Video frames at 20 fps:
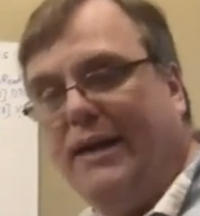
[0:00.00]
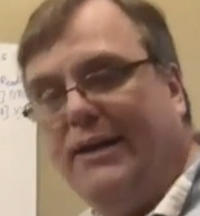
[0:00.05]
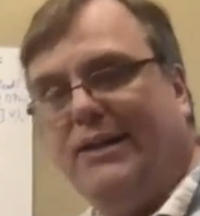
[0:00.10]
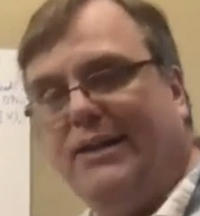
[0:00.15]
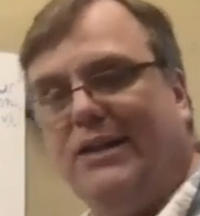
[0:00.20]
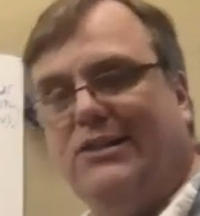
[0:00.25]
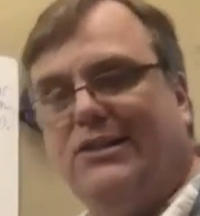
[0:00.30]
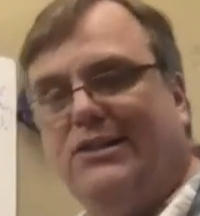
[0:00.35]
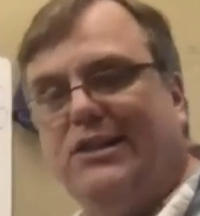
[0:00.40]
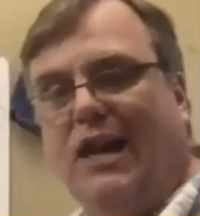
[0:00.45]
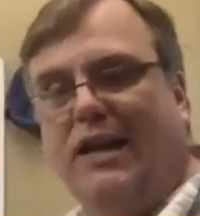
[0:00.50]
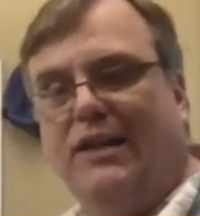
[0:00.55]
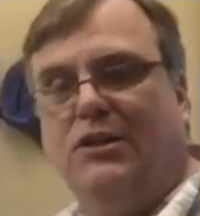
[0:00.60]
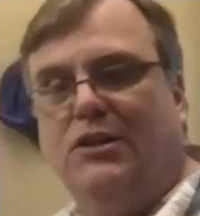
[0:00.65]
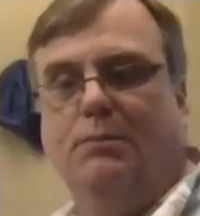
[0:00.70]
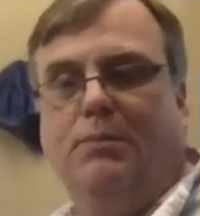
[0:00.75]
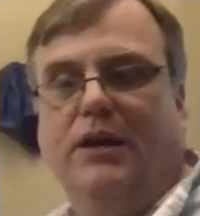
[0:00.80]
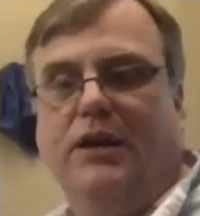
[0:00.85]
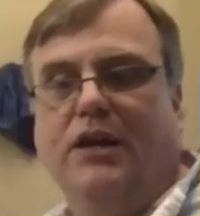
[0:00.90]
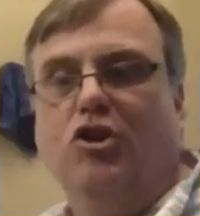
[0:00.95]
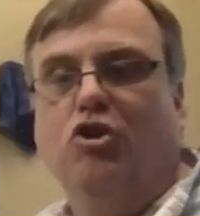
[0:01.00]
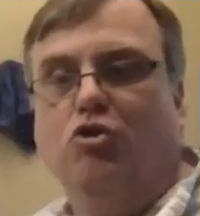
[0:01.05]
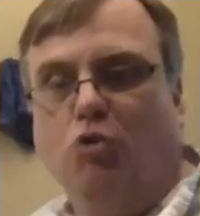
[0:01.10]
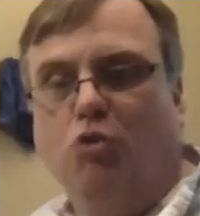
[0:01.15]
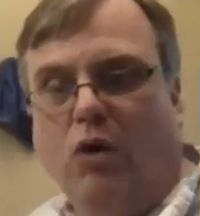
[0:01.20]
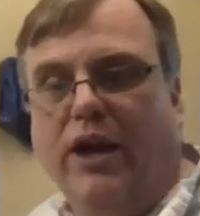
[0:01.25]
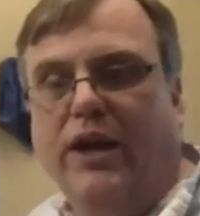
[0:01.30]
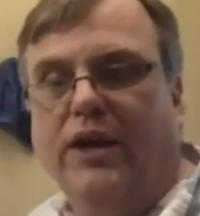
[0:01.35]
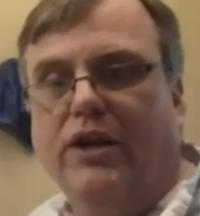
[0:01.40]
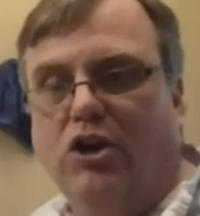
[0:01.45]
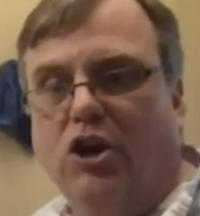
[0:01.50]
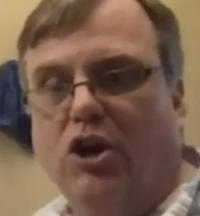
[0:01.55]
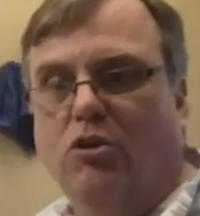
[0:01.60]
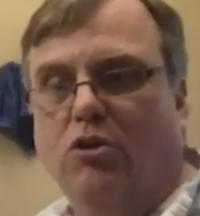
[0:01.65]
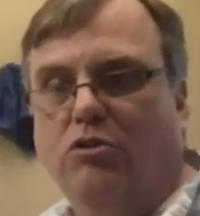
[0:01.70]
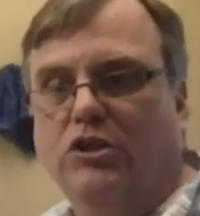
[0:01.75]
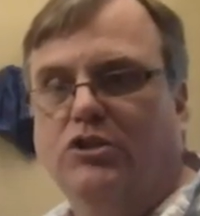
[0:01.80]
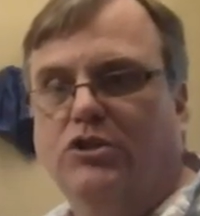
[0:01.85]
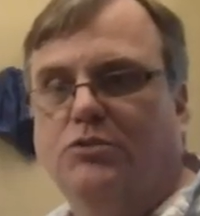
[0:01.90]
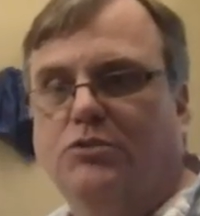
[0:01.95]
decide to pick gray code as
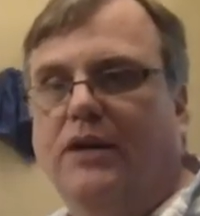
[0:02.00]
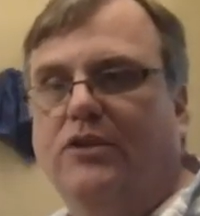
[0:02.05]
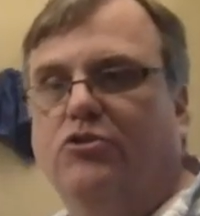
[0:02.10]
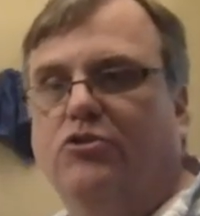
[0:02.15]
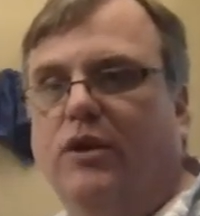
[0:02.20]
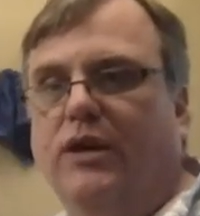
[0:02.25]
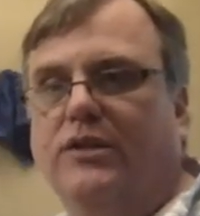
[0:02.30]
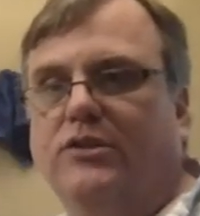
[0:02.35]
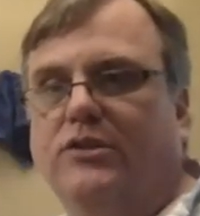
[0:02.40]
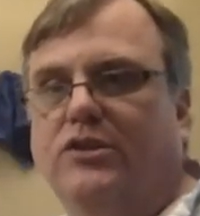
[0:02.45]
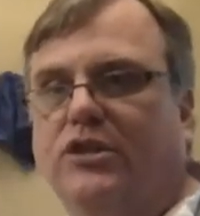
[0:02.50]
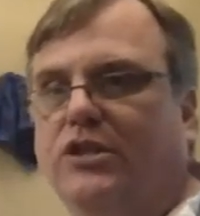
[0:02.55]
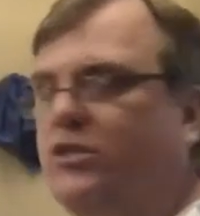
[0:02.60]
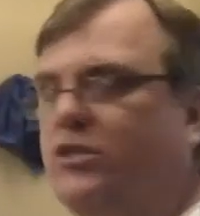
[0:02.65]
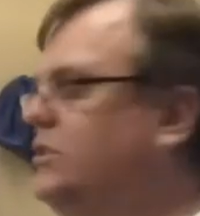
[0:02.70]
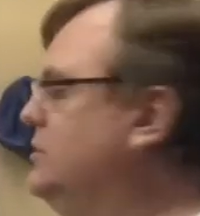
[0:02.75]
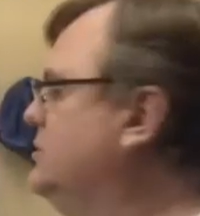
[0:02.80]
my transition.